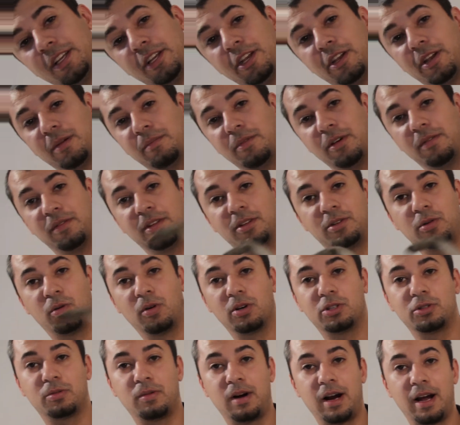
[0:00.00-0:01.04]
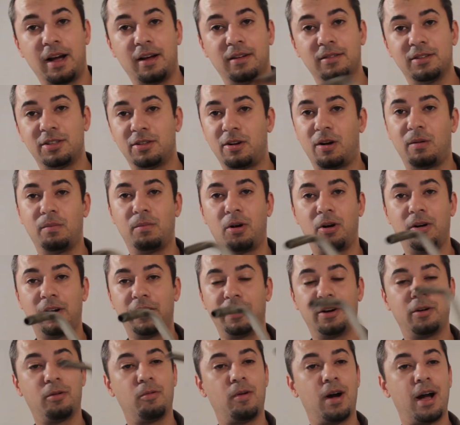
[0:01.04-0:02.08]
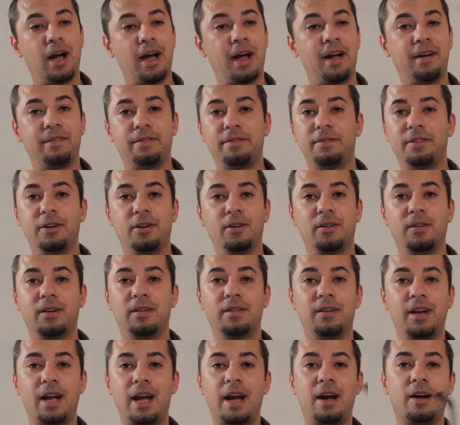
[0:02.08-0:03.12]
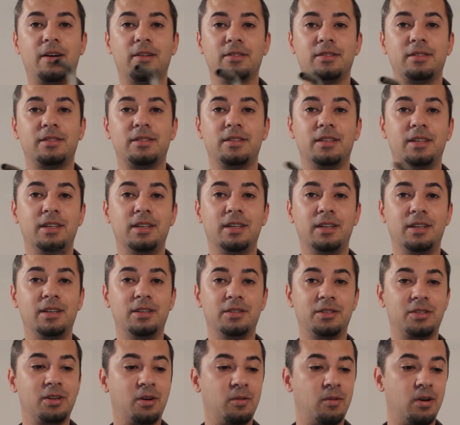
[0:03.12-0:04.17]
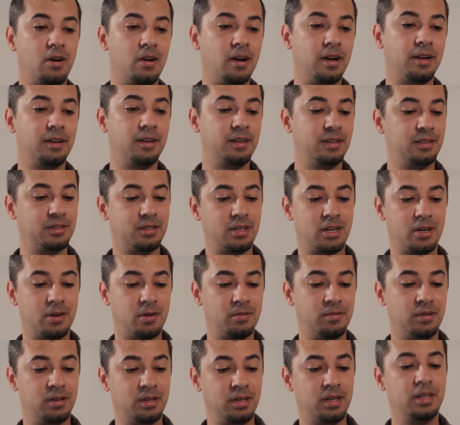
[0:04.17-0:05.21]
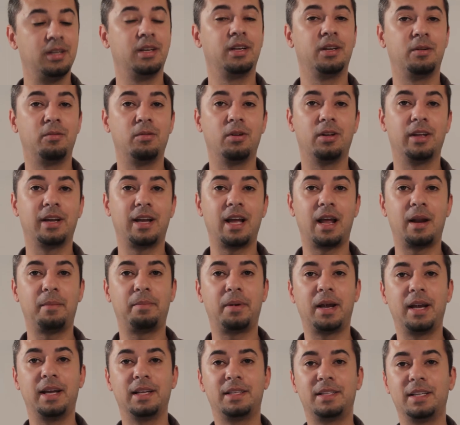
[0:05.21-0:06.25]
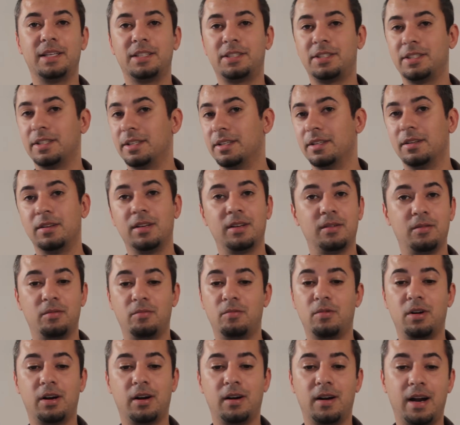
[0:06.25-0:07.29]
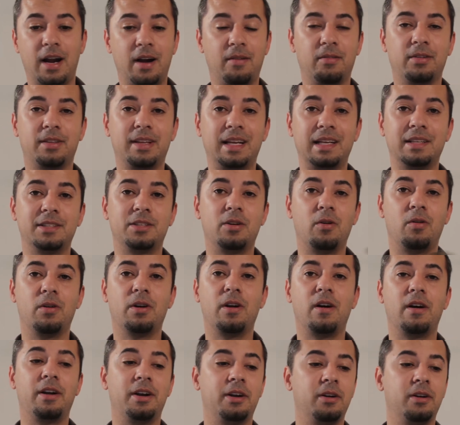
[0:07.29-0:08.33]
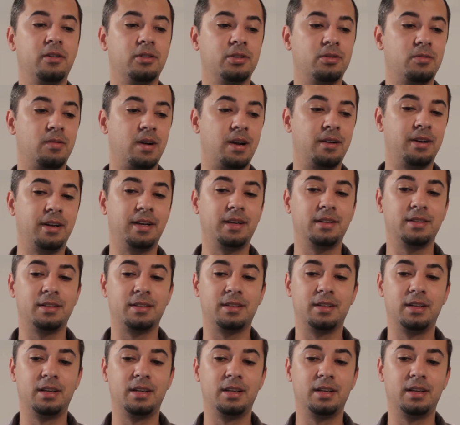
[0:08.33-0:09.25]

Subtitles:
you can move the torch around, start burning your wife, your house, so on. So really got to pay attention where everything's going on in your surroundings.